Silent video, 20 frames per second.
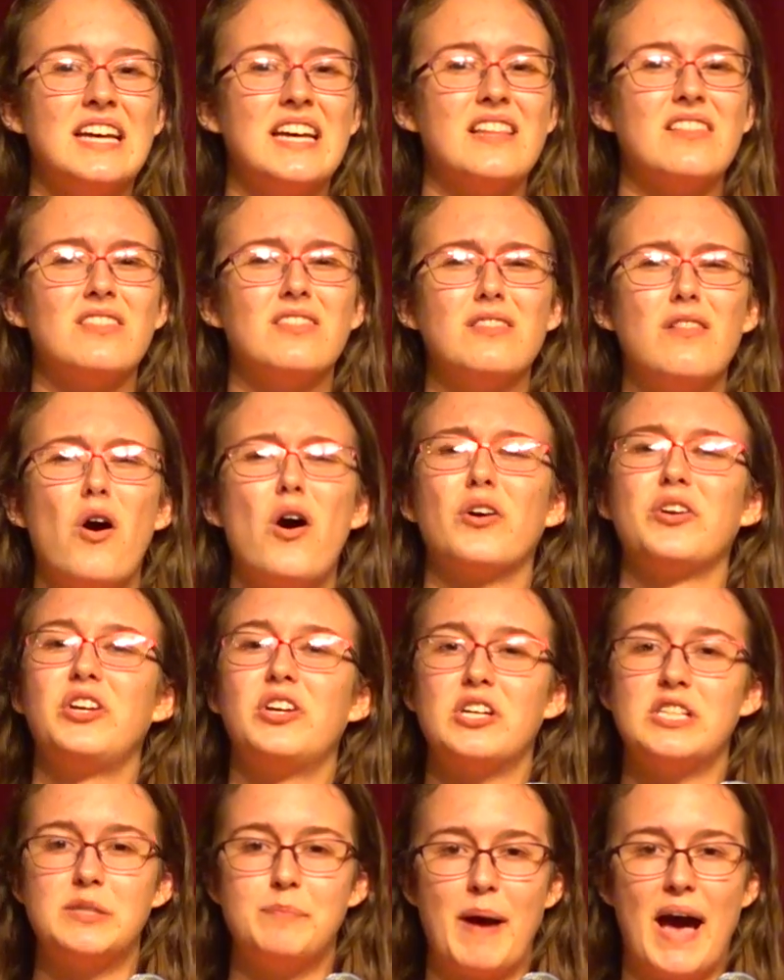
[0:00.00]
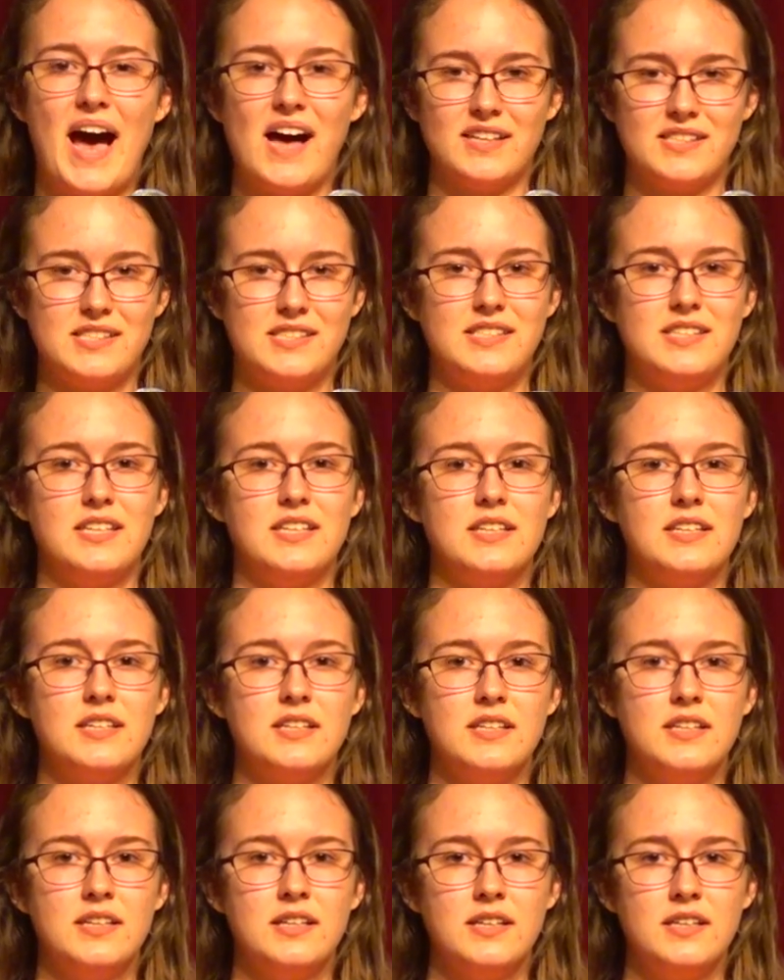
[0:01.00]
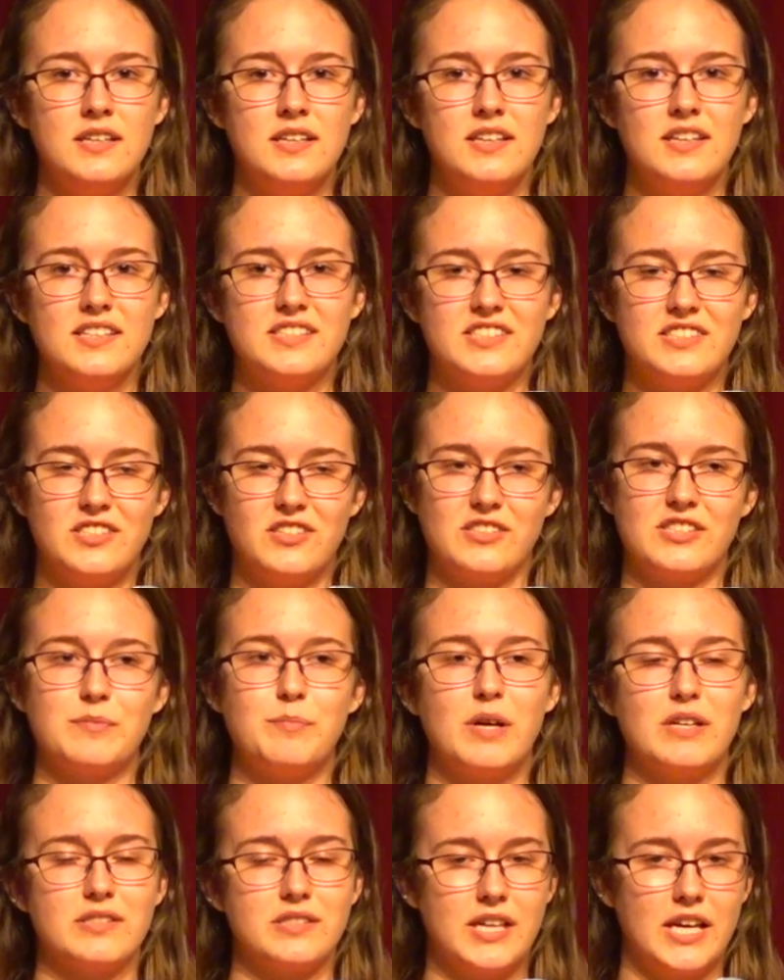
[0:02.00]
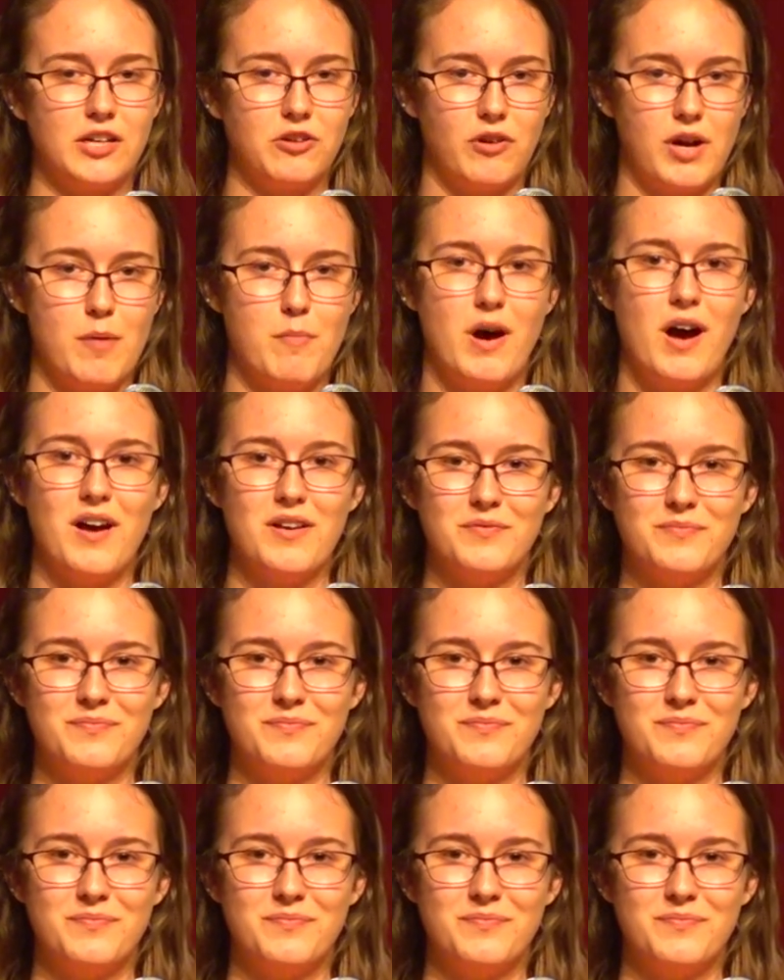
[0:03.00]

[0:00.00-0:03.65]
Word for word: in long years past, it still smells like grandma.